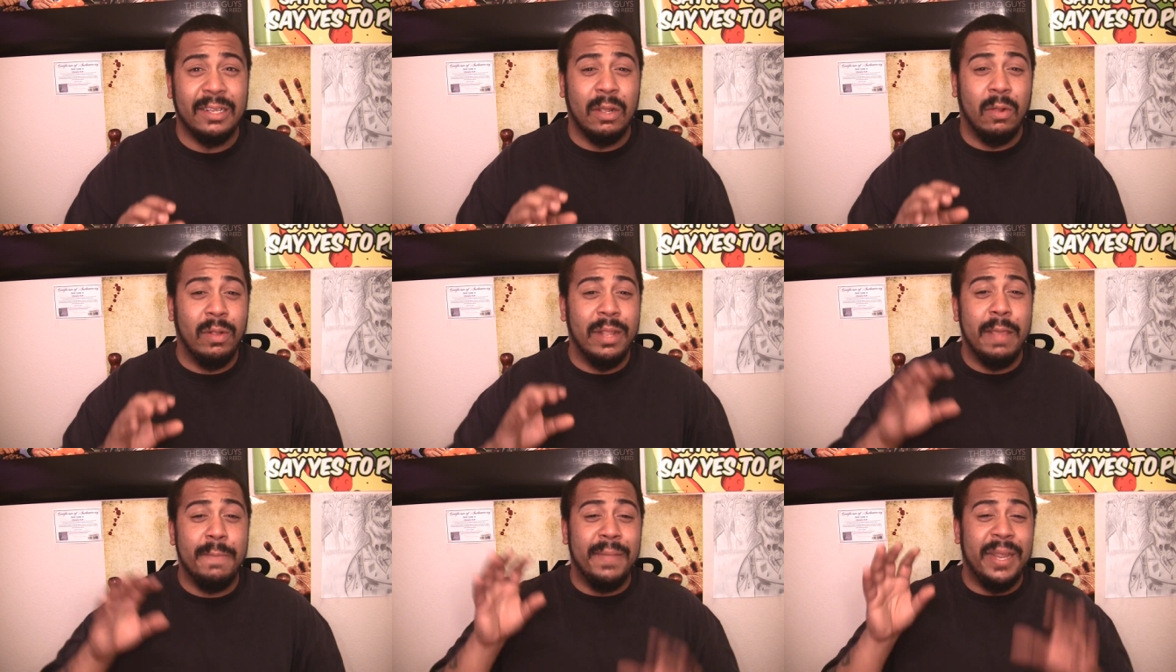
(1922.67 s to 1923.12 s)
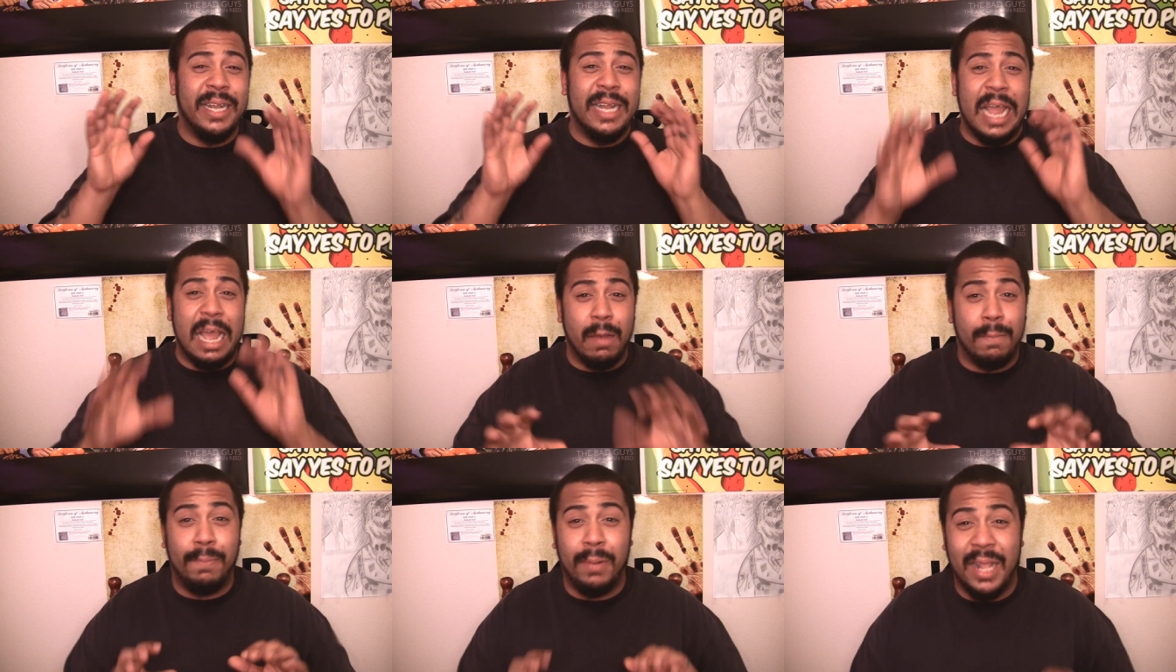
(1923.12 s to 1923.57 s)
Don't let me
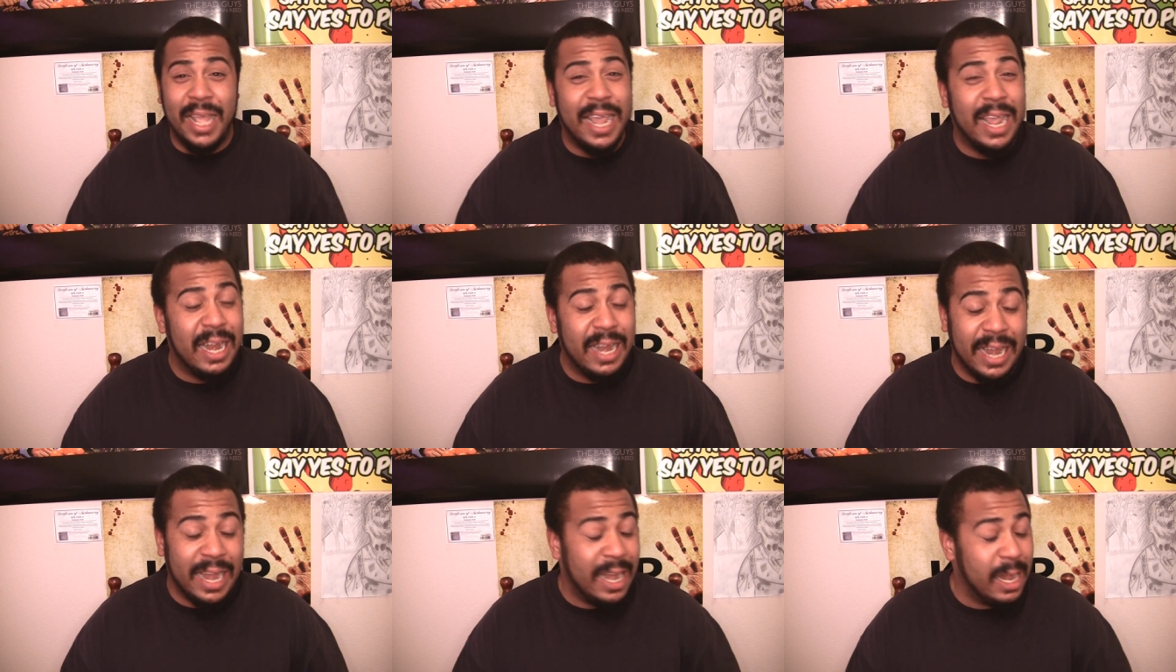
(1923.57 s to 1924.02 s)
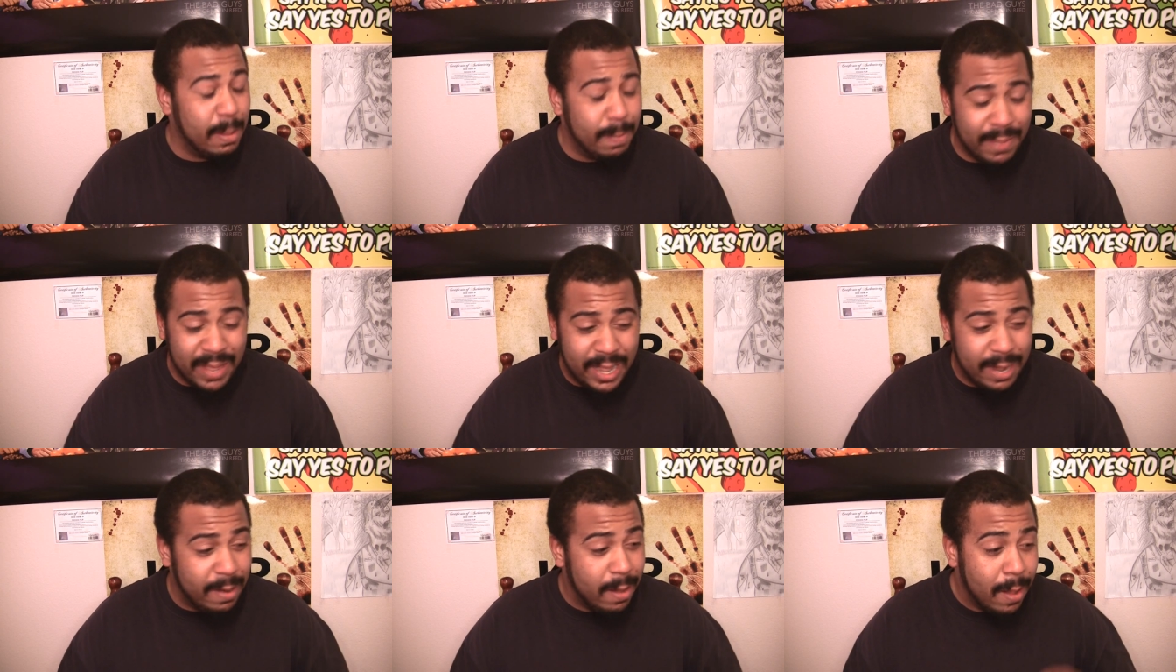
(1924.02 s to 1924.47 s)
downplay it any
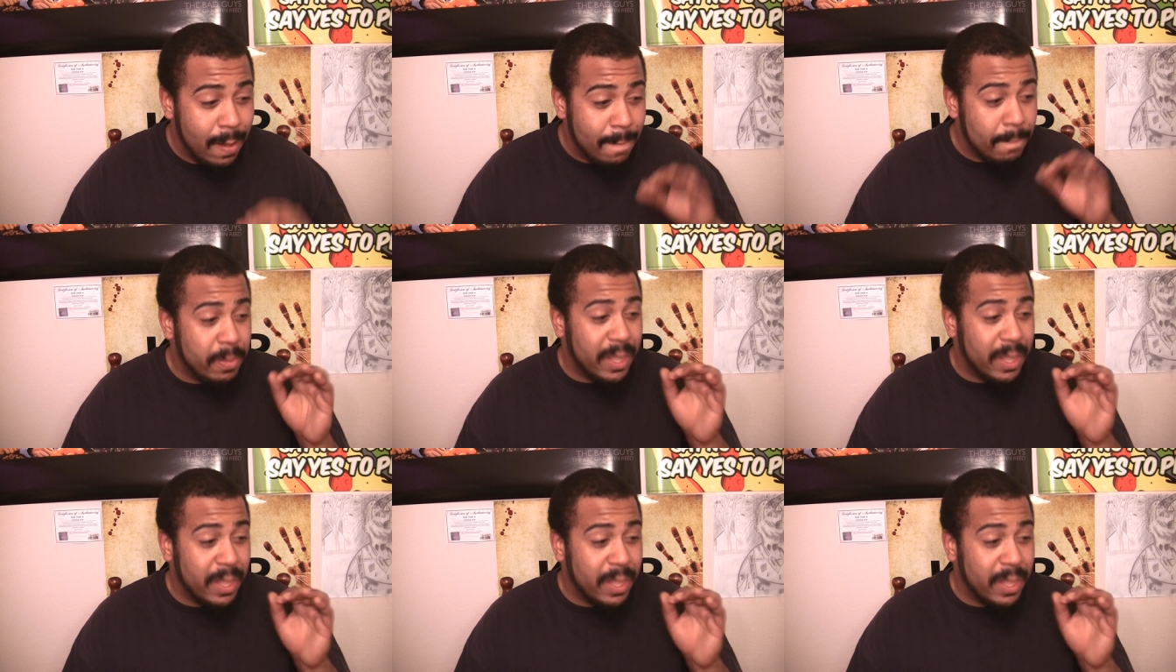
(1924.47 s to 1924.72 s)
bit.